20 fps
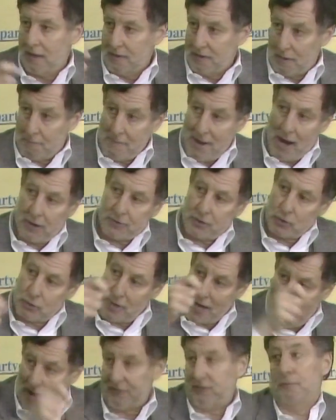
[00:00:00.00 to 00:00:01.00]
the amount that
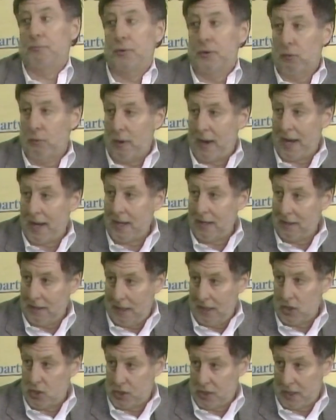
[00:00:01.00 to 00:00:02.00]
you have to put away
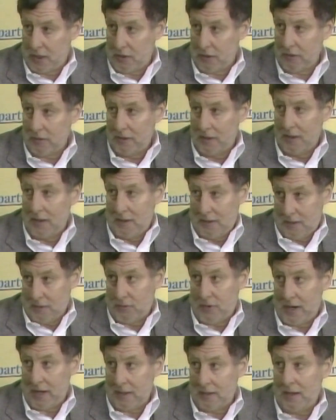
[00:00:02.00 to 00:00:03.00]
each year,
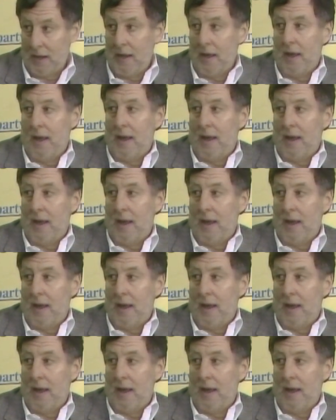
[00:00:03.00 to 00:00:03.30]
right,